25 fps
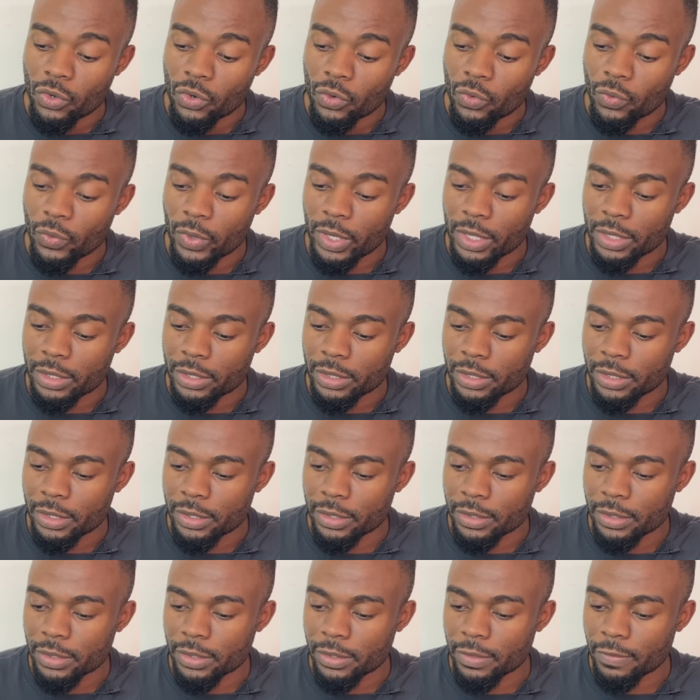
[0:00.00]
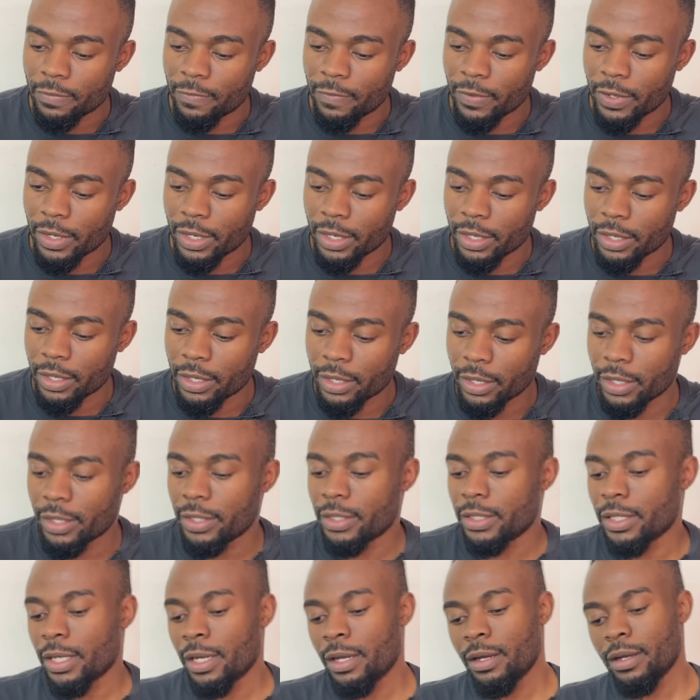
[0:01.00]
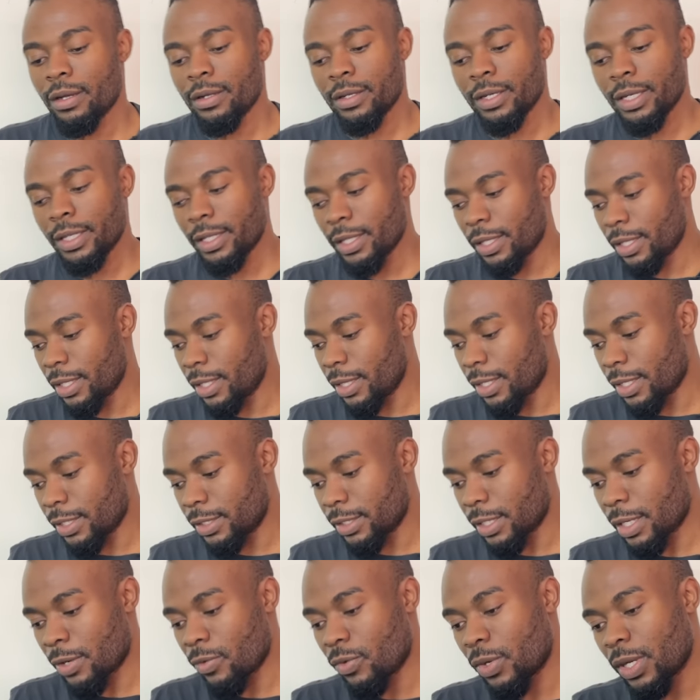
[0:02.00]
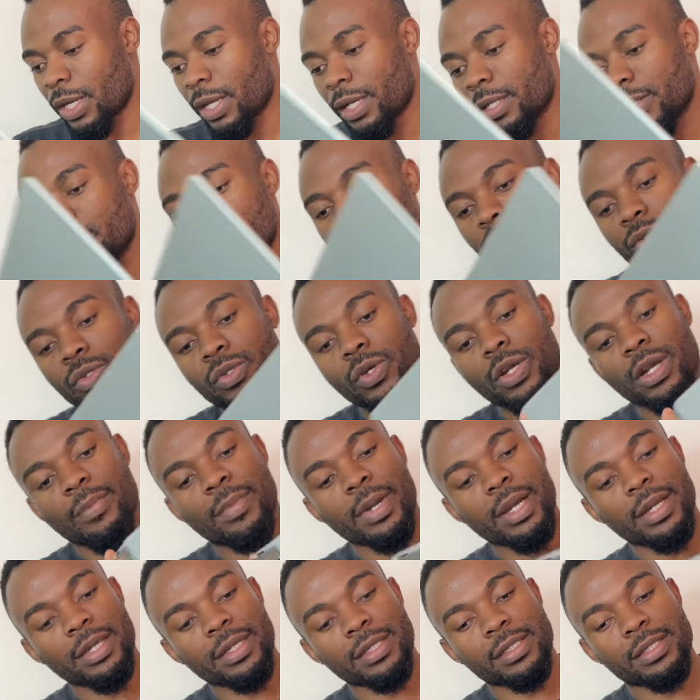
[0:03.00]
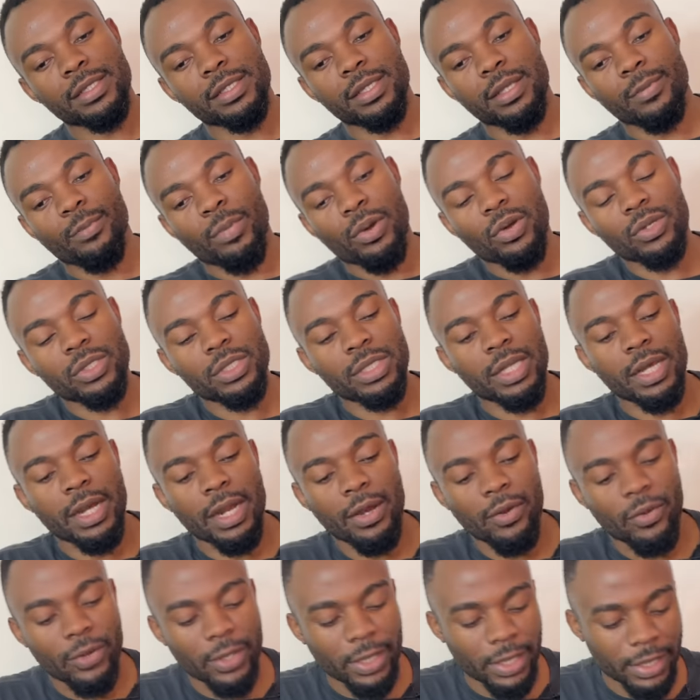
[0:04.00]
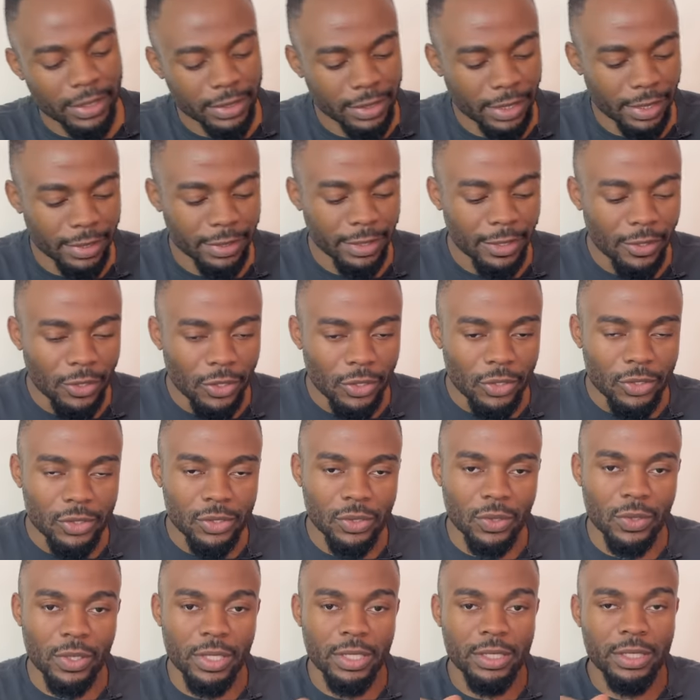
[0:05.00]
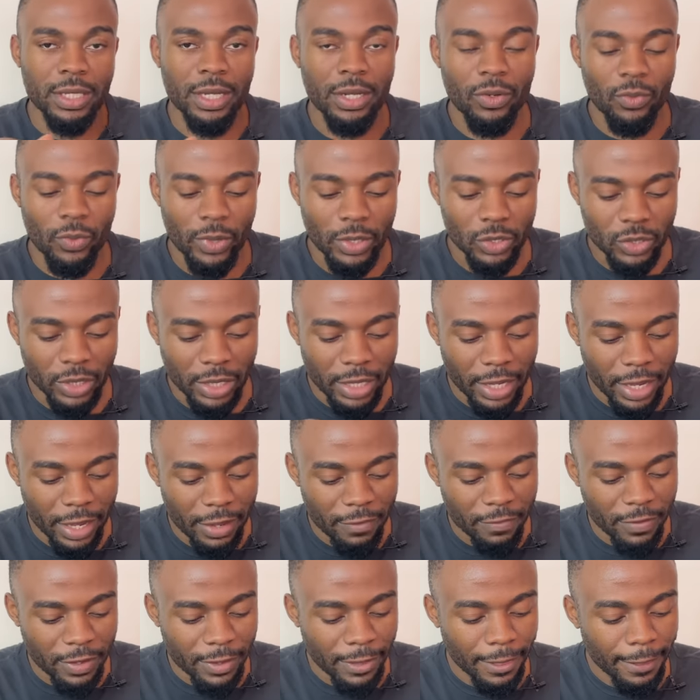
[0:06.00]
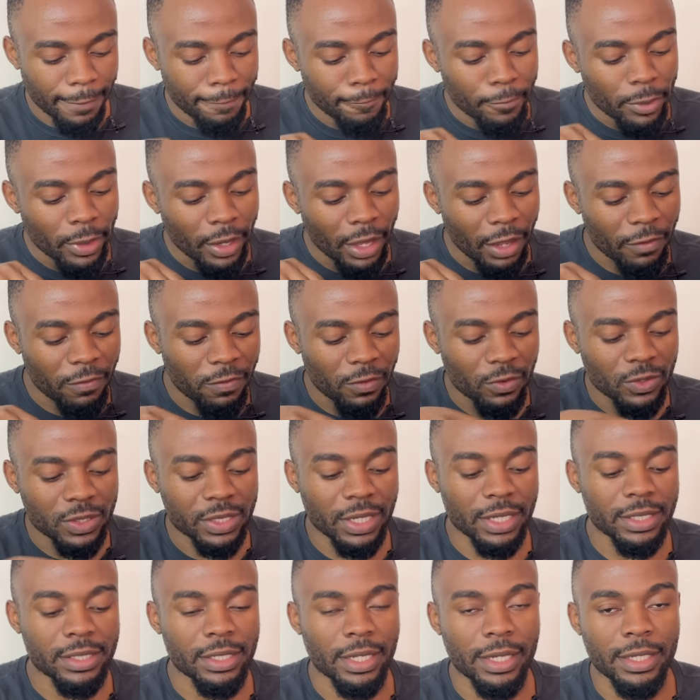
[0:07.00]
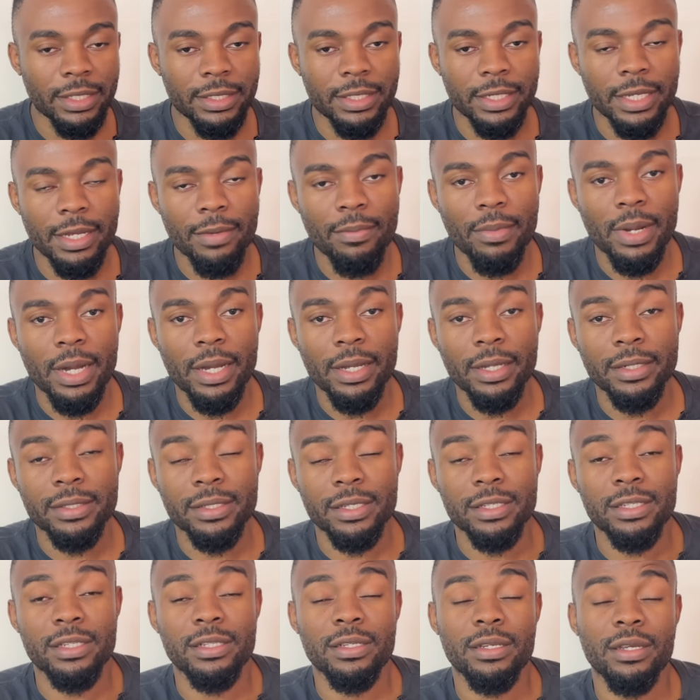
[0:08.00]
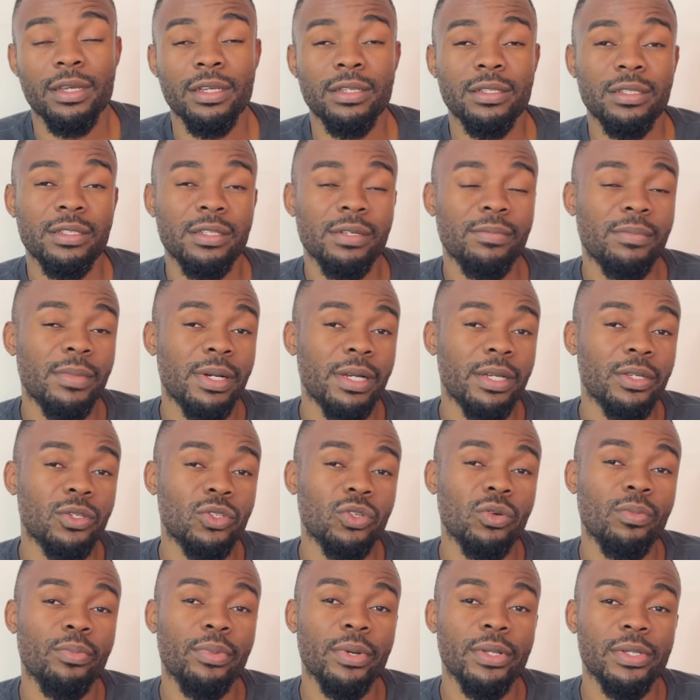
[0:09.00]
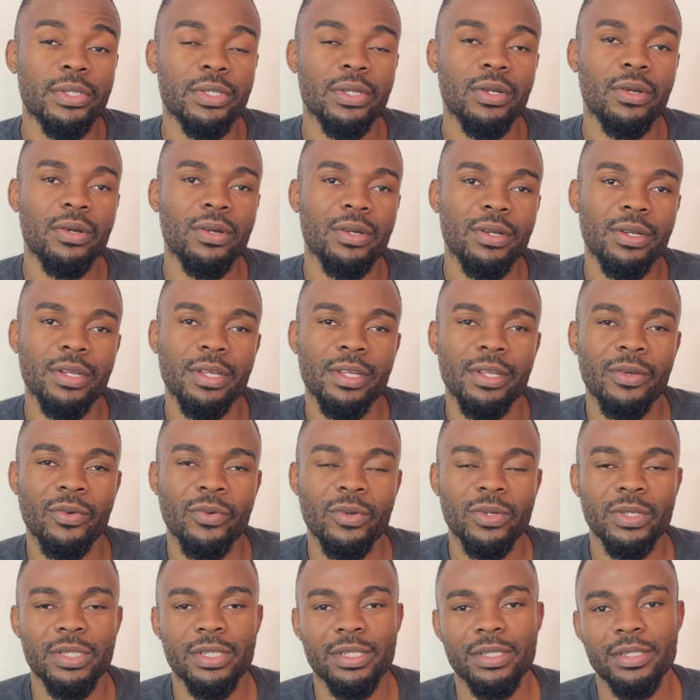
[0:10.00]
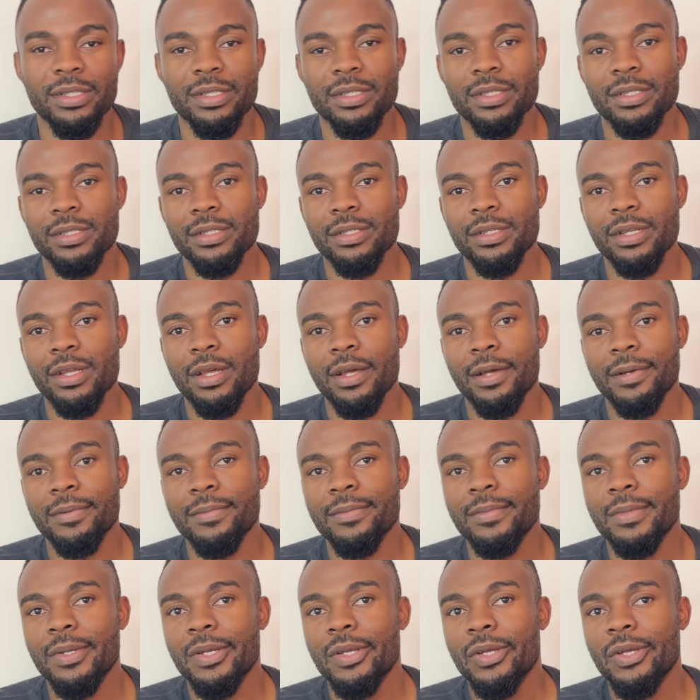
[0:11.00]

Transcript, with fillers: which is very great. Oh, another thing that I would like to talk about is the ports that are on this side. So this side we actually have in full size HDMI. It's actually HDMI 2.0, which is um,